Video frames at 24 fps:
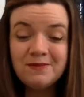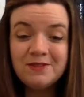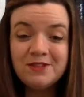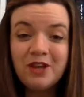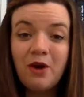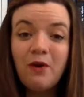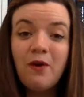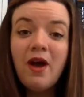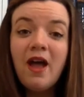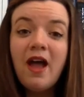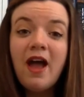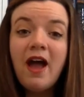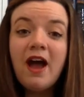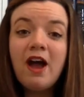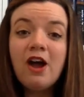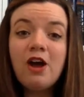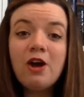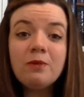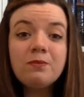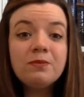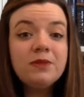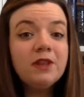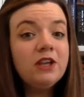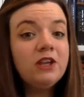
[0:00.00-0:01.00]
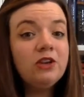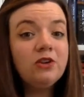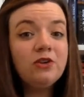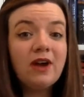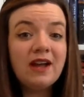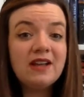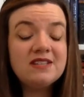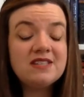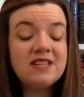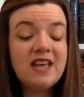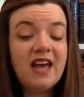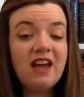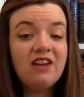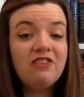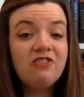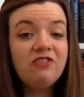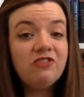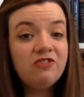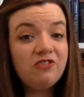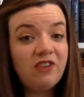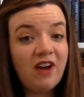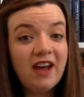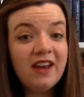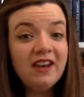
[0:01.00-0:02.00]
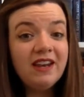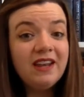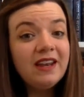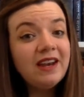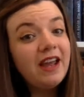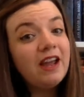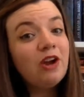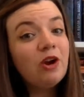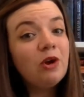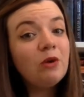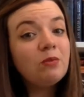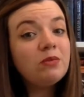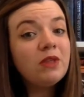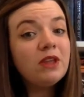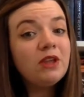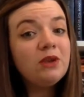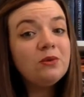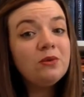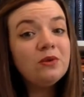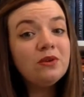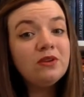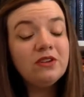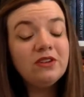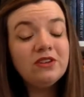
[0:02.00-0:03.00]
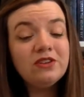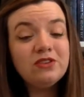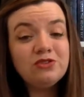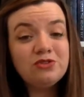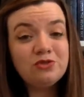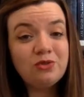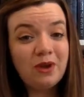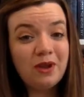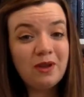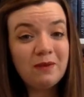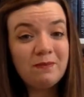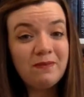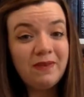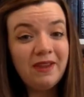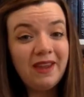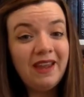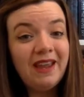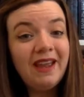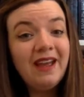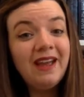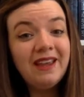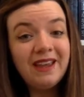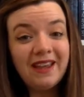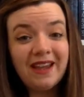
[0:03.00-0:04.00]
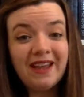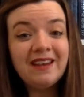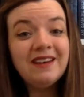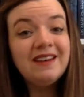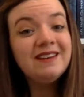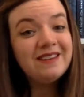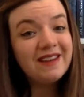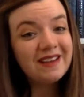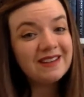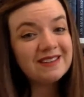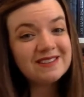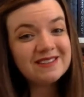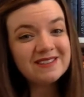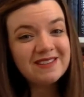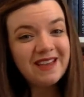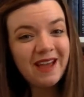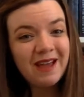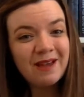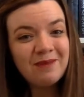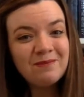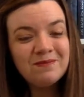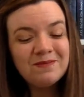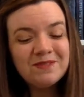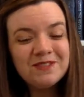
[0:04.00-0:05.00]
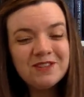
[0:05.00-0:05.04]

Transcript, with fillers: So, I hope that you guys had fun and I hope that you will join me again next time.